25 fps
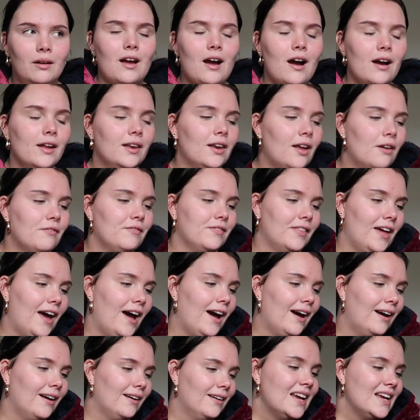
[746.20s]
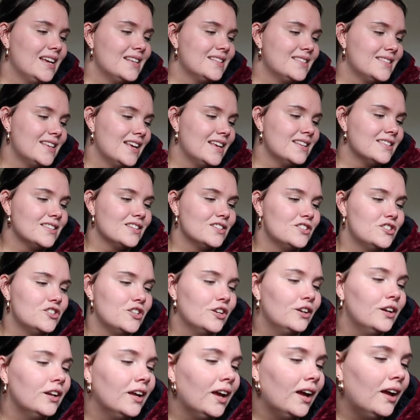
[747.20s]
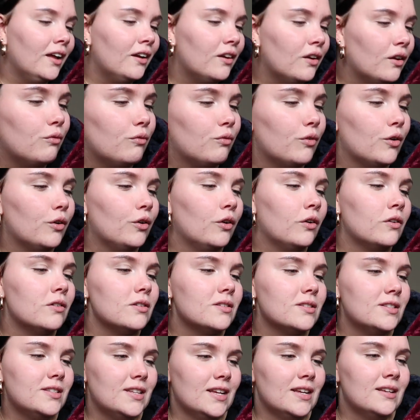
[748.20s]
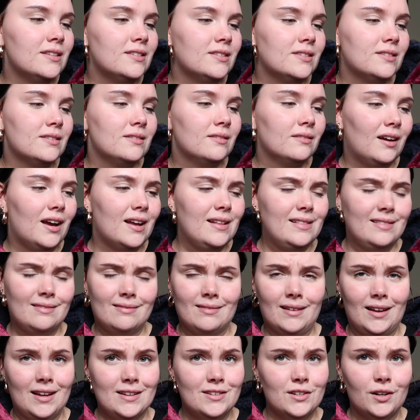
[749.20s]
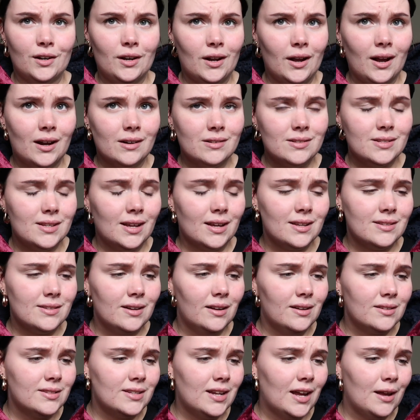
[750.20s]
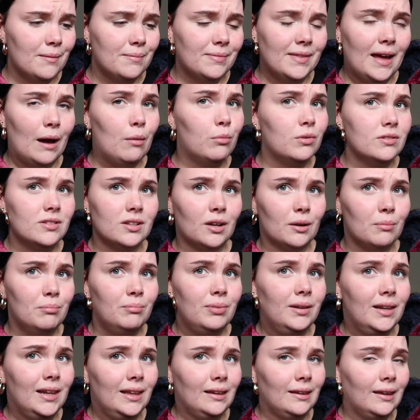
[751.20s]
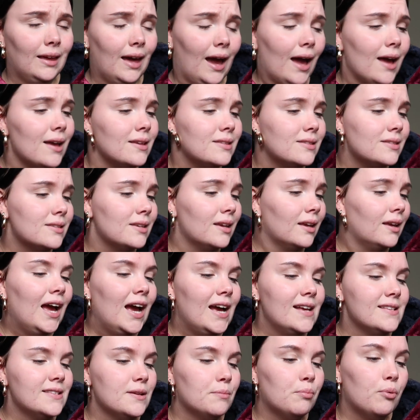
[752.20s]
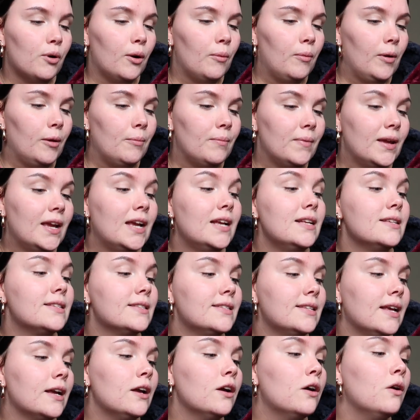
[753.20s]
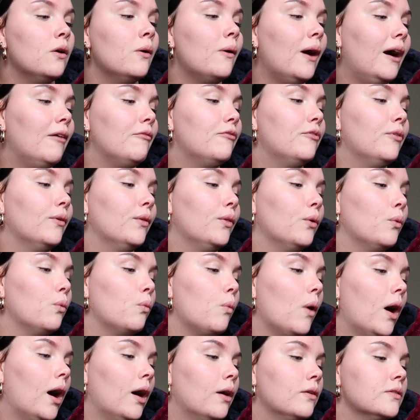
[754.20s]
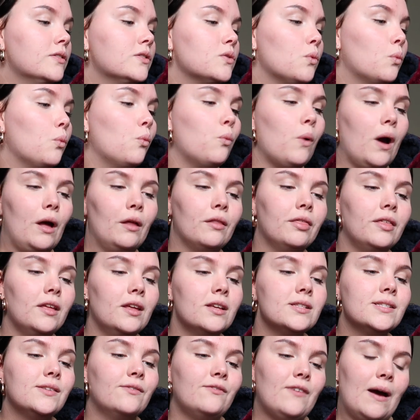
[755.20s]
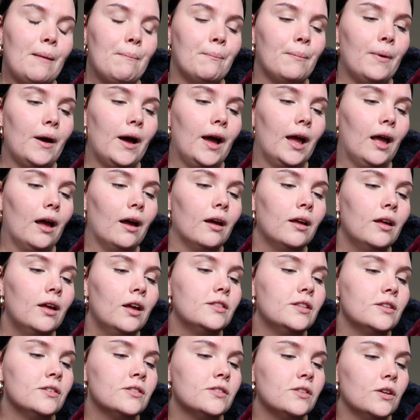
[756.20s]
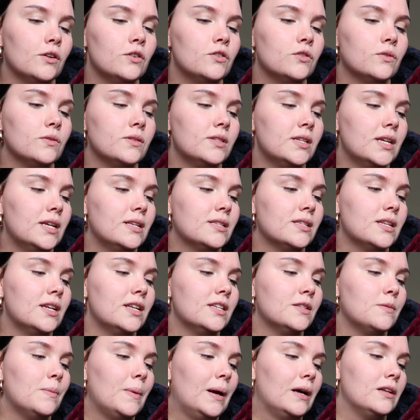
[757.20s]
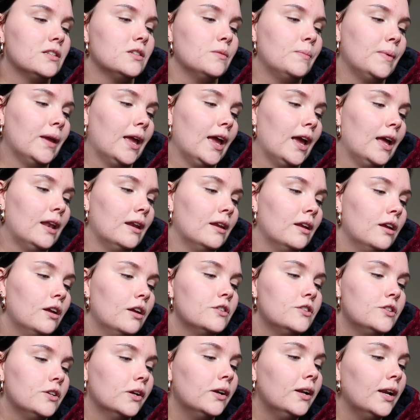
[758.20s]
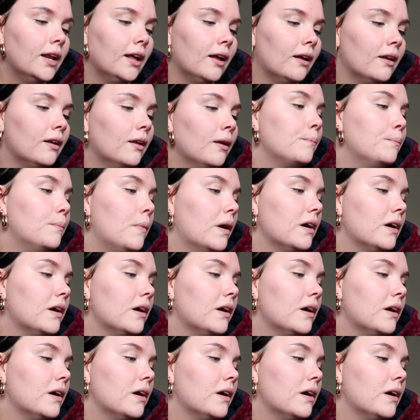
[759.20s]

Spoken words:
I love that. It says Julian Ronopsis, I don't know how to say his last name, that was a complete guess, has a problem. He's single, and for the world's wealthiest vampire, the social season is about to begin. Julian